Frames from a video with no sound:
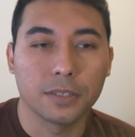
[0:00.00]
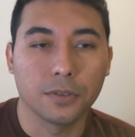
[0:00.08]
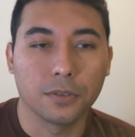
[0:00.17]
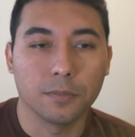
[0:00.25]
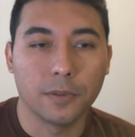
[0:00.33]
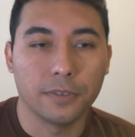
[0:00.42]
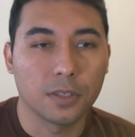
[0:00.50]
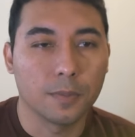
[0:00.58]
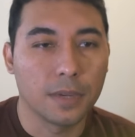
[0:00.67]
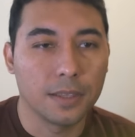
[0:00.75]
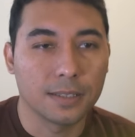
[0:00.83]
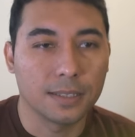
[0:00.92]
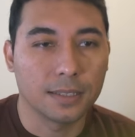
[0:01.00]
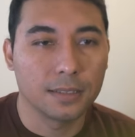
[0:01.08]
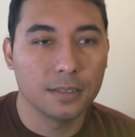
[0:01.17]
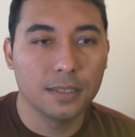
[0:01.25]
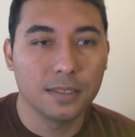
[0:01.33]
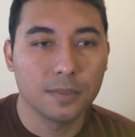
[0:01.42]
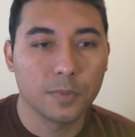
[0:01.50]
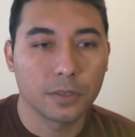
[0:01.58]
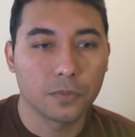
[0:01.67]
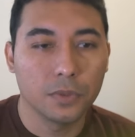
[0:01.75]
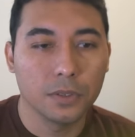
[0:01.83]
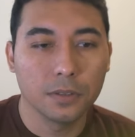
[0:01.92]
So maybe some ideas like this, bring
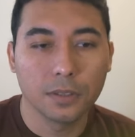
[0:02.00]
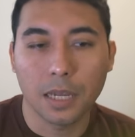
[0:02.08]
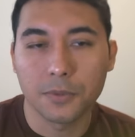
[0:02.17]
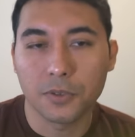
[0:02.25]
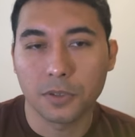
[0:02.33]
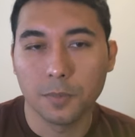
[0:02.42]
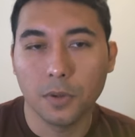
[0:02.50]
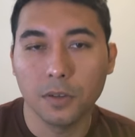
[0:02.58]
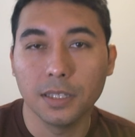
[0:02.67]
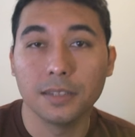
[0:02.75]
rook, capture the pawn,